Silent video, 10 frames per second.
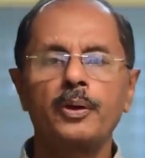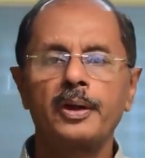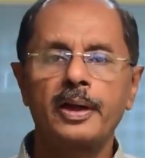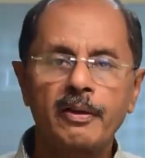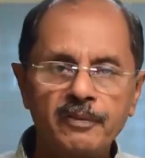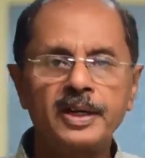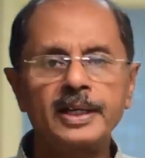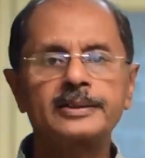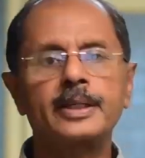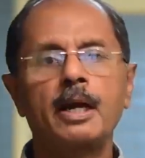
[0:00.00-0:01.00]
every
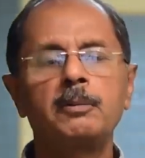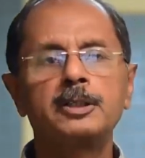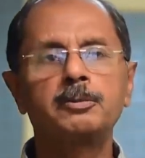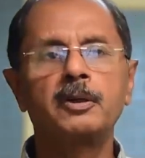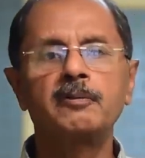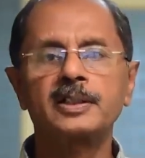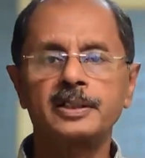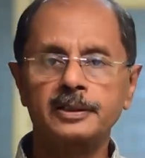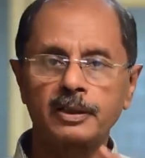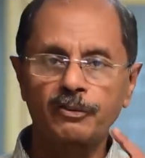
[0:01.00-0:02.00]
establishment,
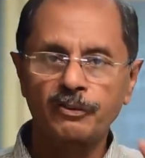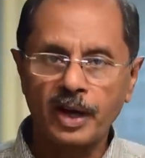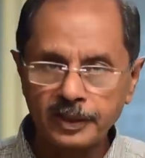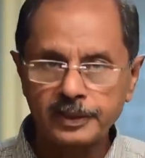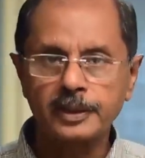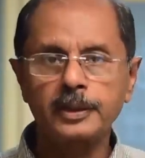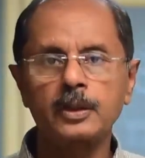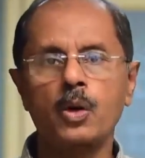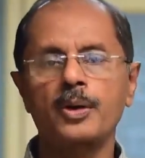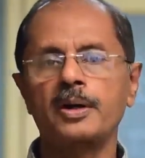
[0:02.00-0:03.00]
whether it's a factory
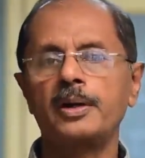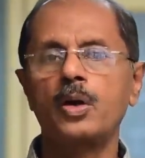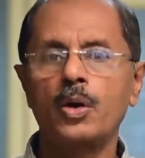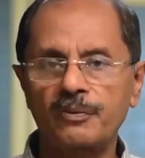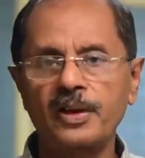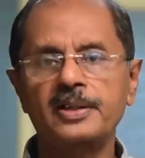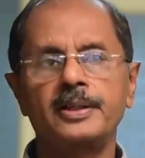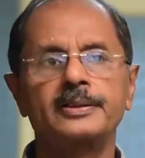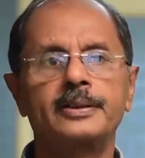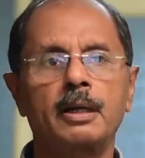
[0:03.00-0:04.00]
or a
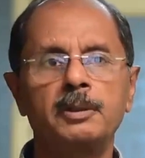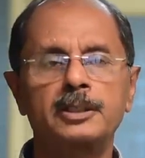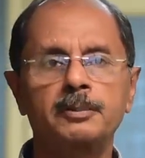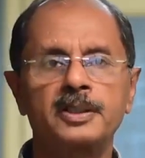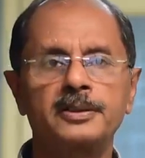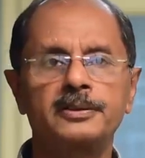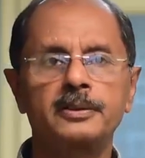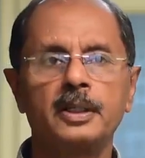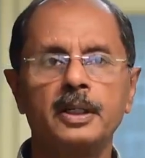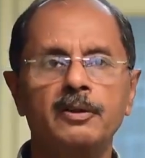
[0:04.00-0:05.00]
non-factory establishment,
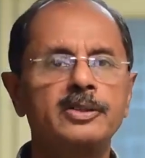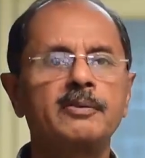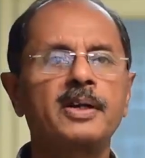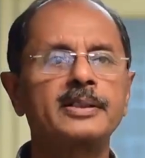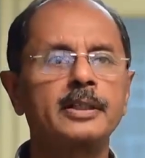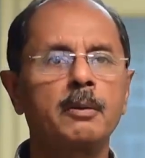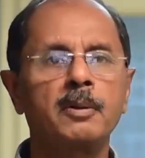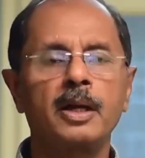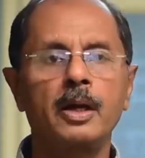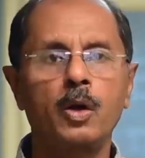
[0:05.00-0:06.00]
say for
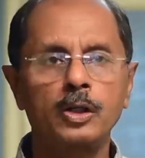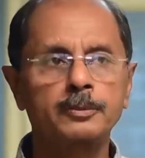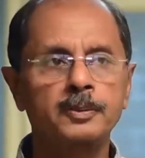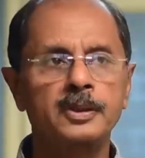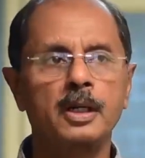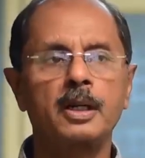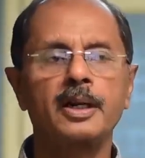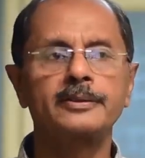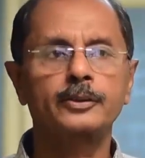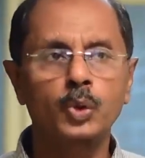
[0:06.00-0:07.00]
example a hospital,
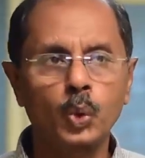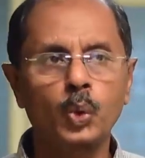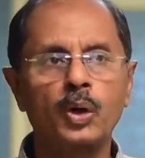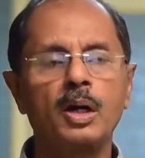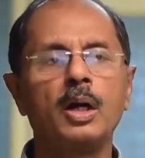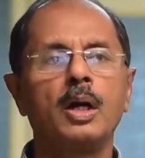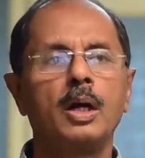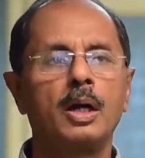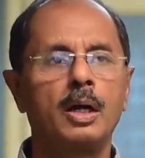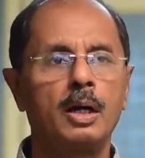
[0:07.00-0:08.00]
a school,
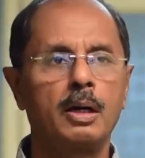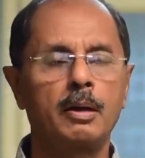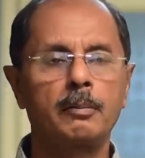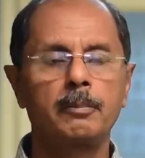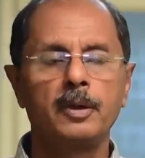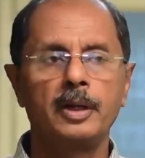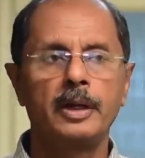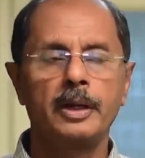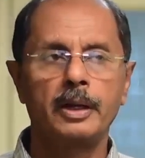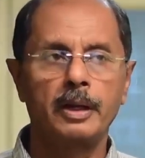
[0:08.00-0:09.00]

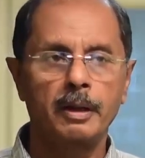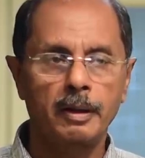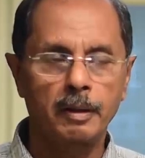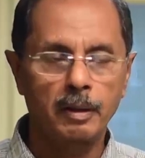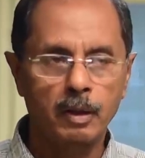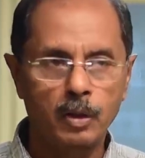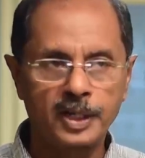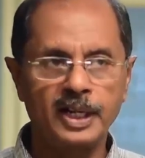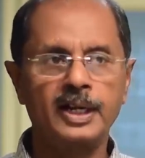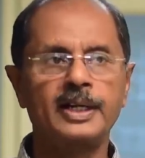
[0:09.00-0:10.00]
a
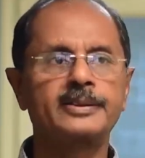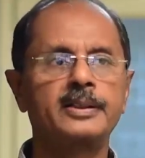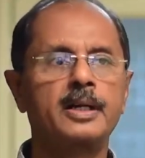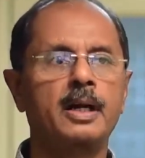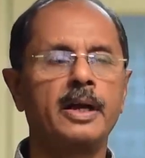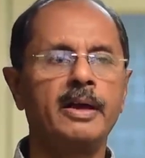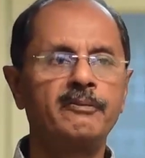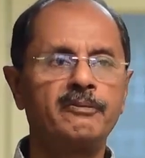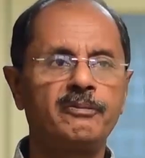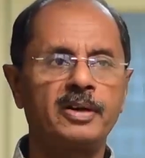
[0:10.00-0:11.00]
hotel, etc.,
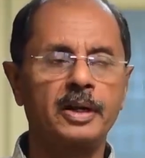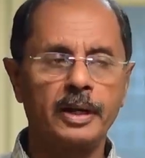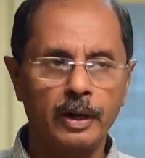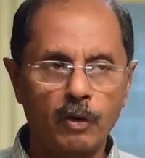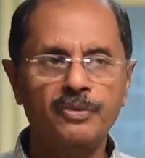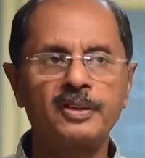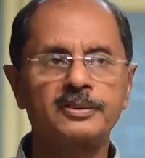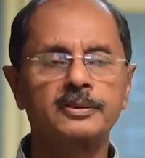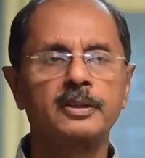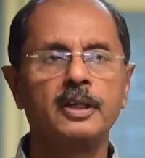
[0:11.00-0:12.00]
an
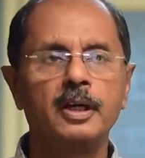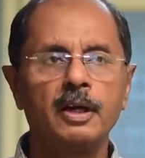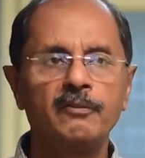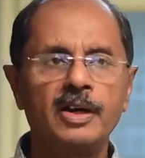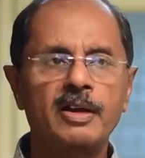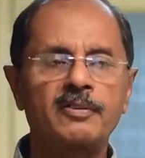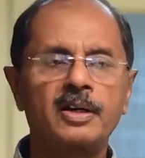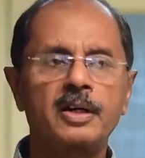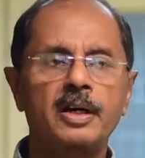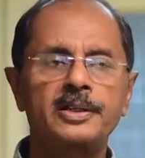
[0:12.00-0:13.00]
office,
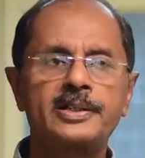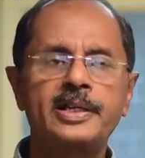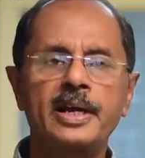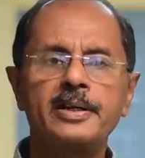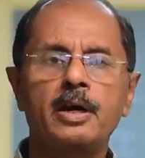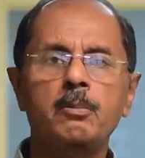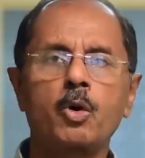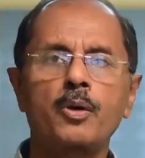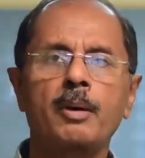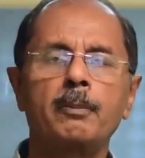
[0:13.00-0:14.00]
wherever 10 or
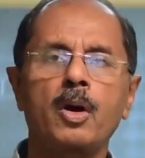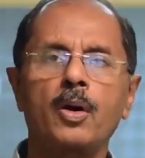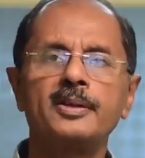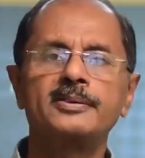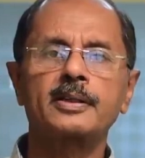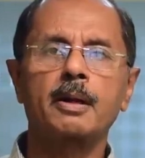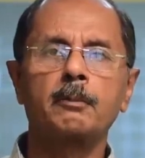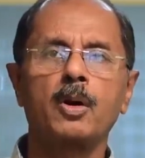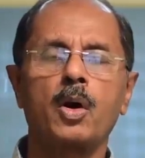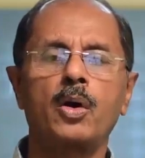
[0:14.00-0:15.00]
more employees are
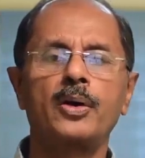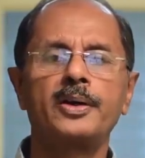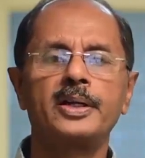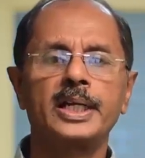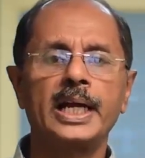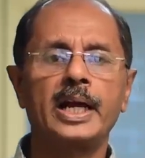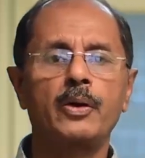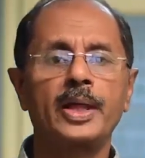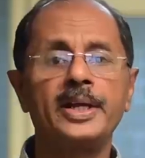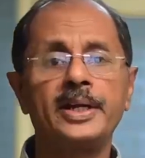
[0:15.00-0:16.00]
employed
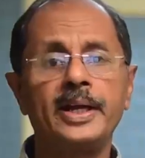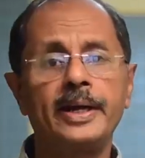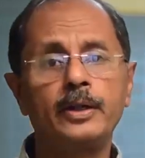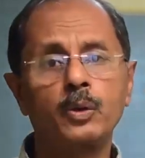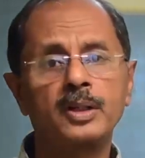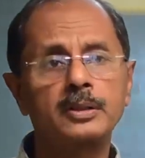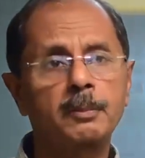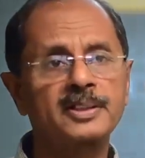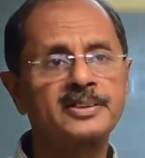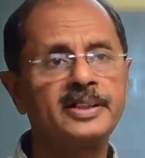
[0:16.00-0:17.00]
on any day during the
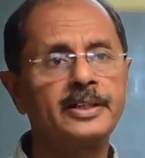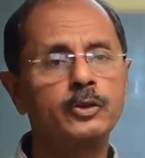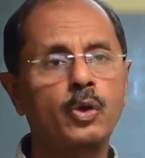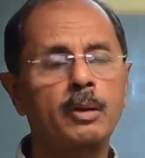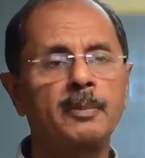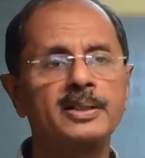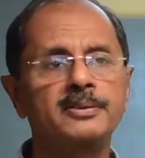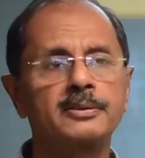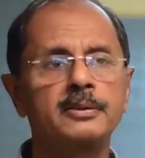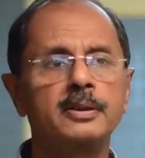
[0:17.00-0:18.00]
preceding 12
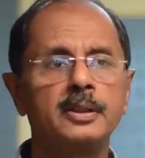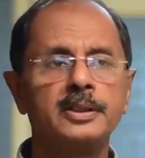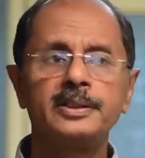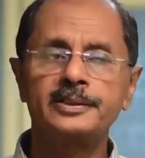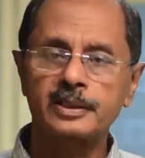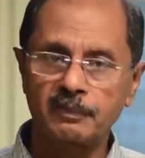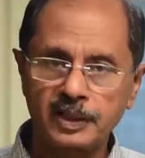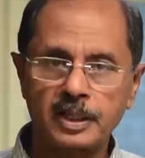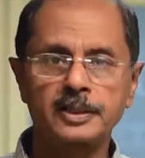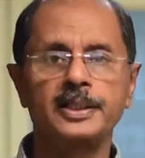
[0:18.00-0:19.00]
months is
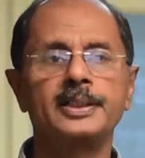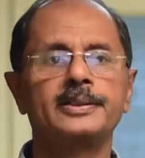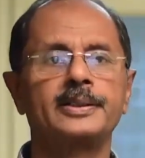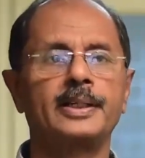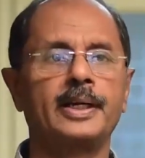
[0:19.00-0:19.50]
covered under the ESI